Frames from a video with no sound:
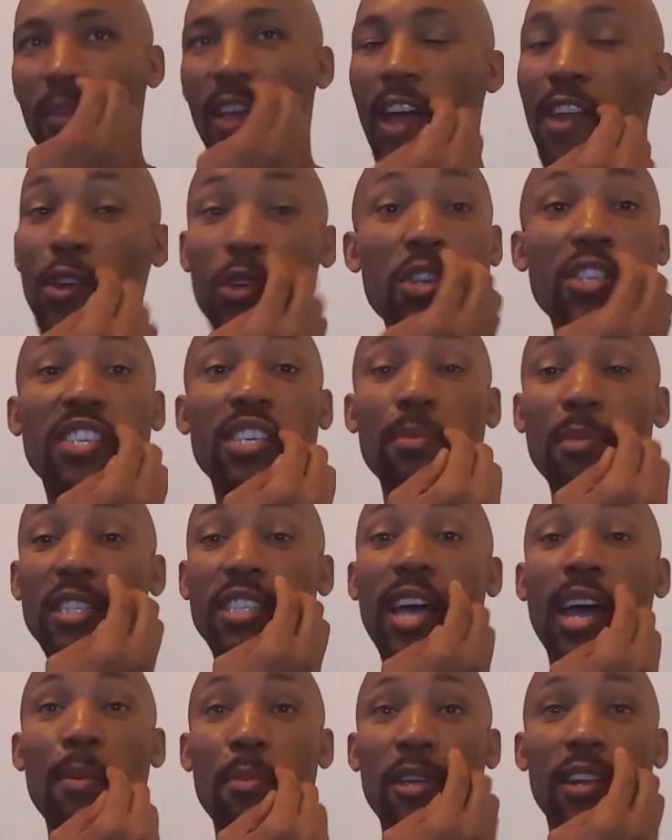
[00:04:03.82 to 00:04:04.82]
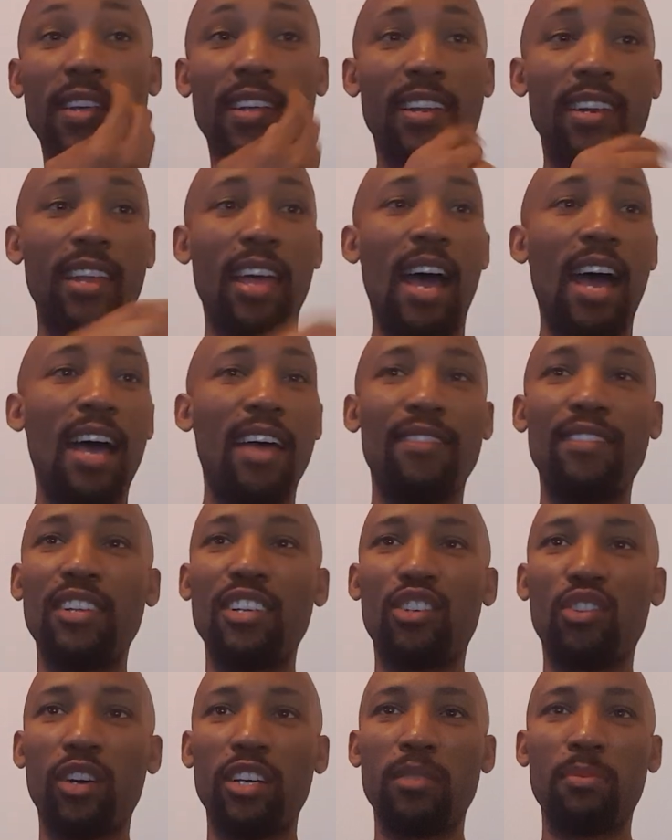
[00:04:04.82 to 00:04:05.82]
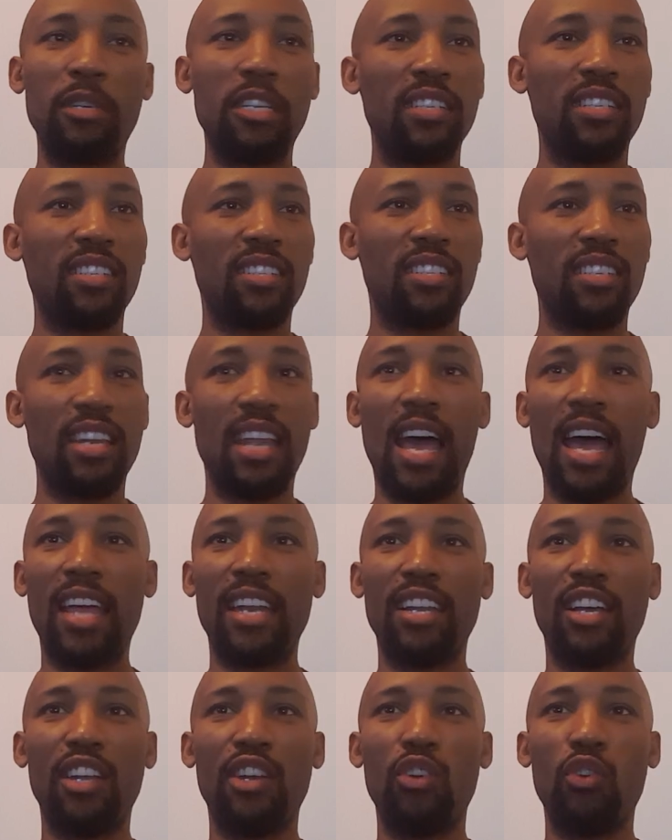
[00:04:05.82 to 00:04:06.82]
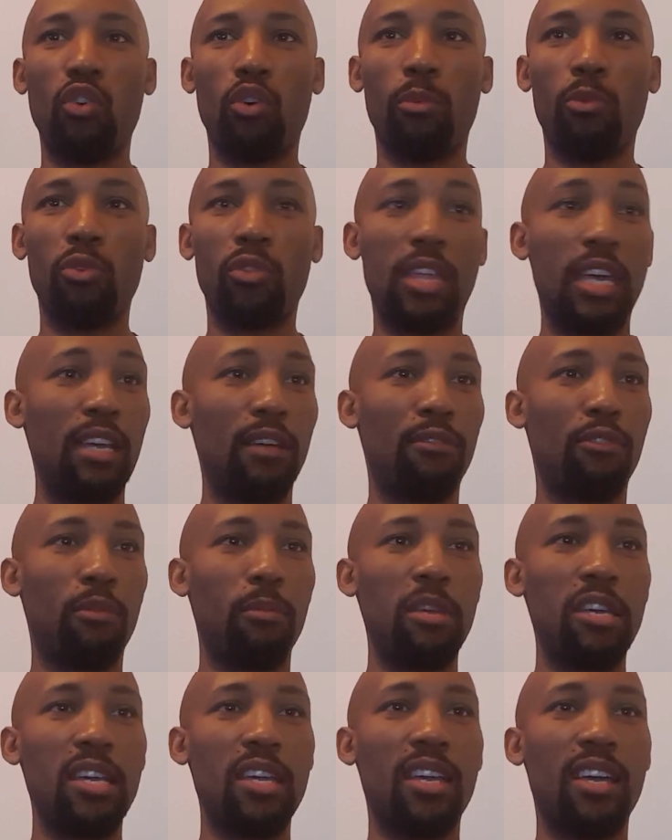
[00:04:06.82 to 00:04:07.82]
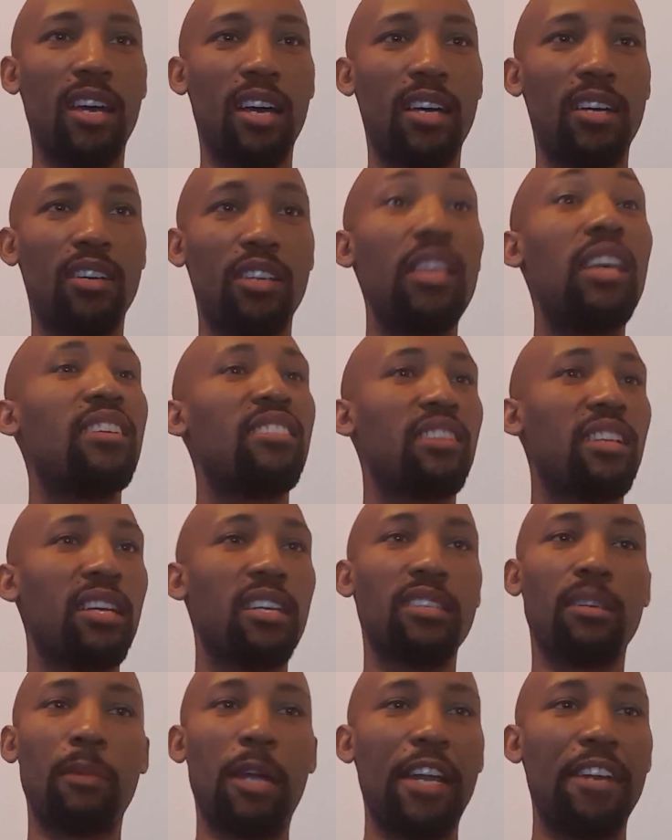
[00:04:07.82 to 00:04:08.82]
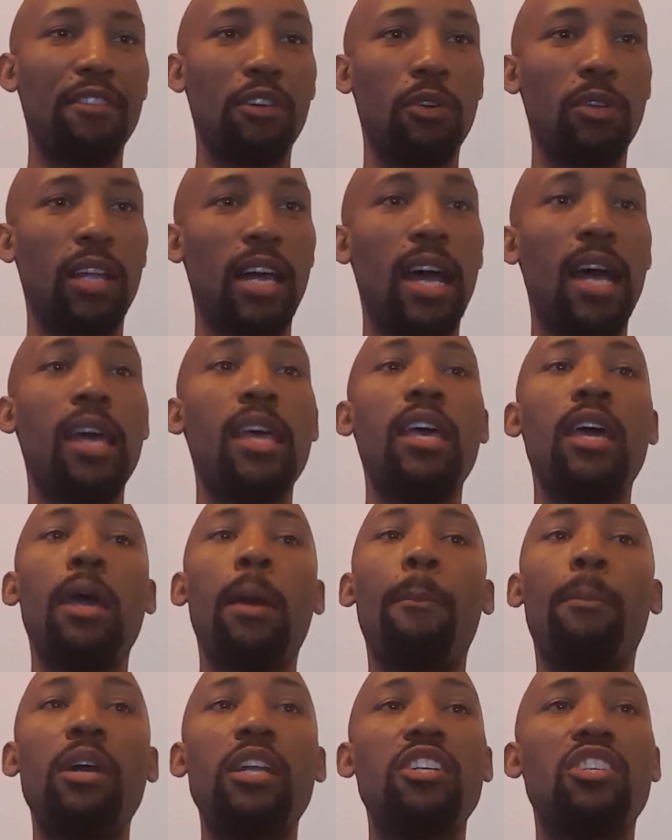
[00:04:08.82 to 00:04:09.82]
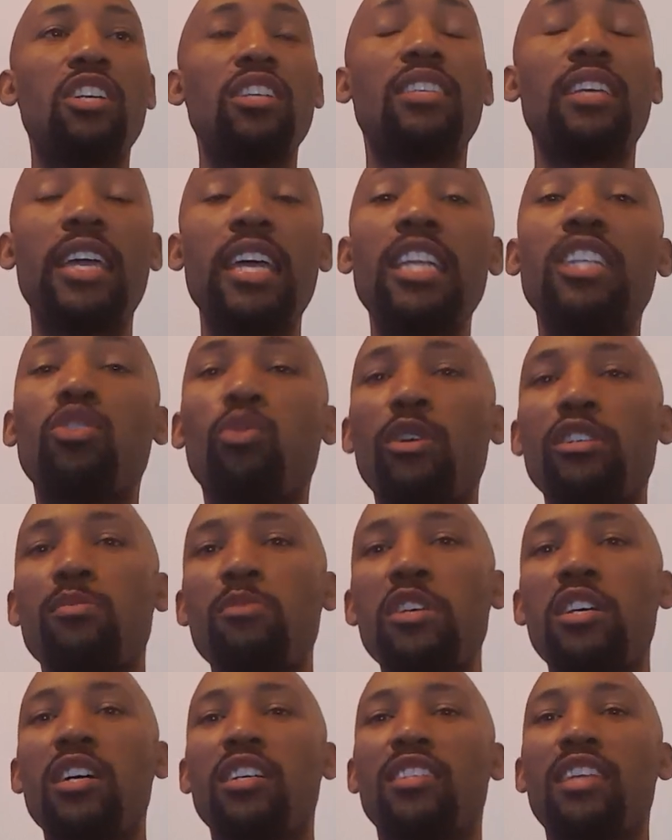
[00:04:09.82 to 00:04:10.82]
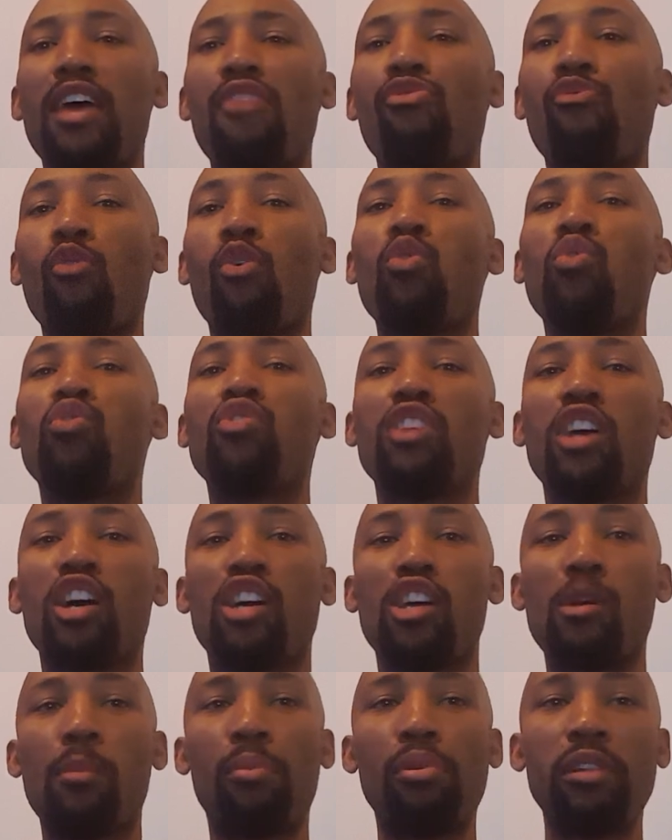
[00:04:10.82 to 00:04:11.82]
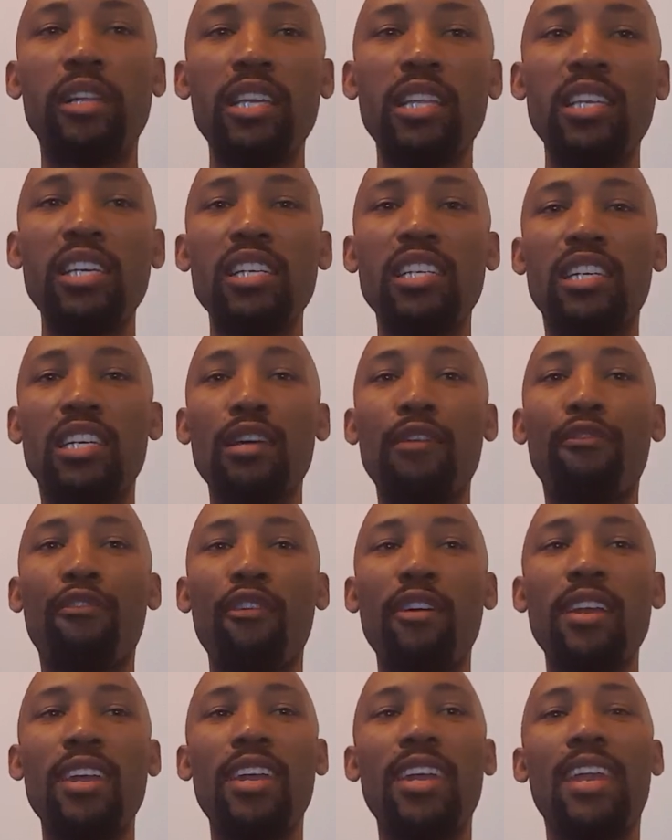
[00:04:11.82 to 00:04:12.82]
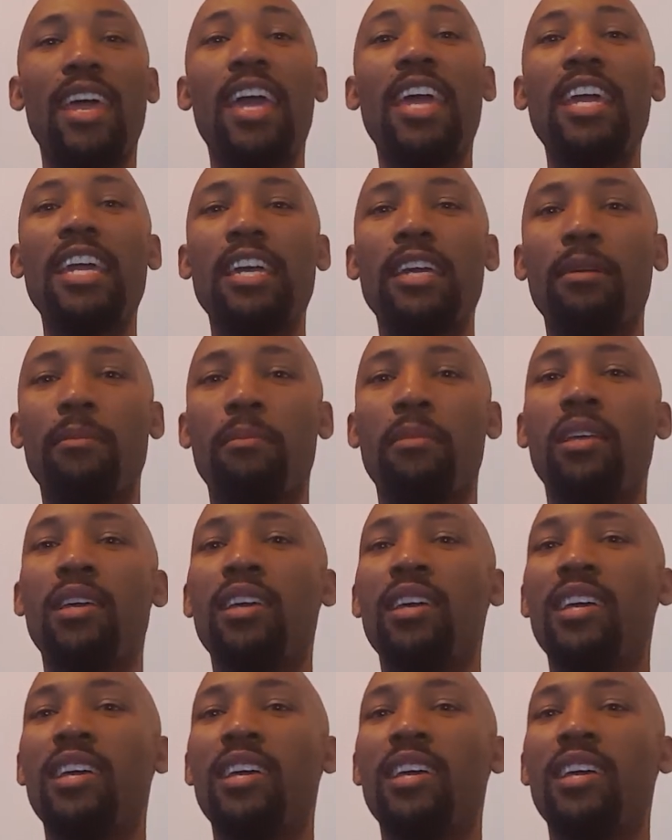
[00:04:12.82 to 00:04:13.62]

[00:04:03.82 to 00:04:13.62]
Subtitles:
know you see me typing, and trust me, this is not a normal thing for me. Yes, it is. I'm not even going to lie. But it's just interesting because that throws a completely different name